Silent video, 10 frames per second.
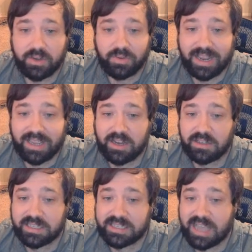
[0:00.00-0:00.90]
right here
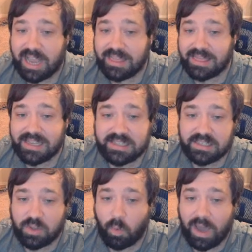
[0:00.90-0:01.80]
on the side. This
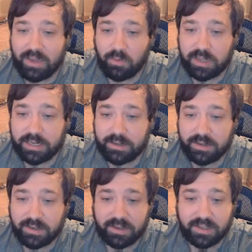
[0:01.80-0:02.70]
is the white one.
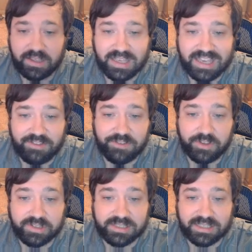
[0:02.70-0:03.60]
If
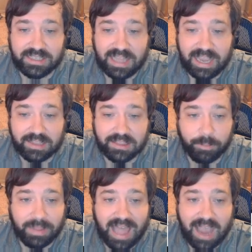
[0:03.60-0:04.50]
you select the
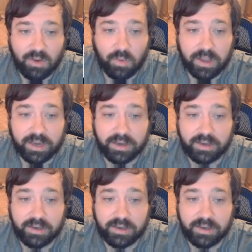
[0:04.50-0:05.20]
black one,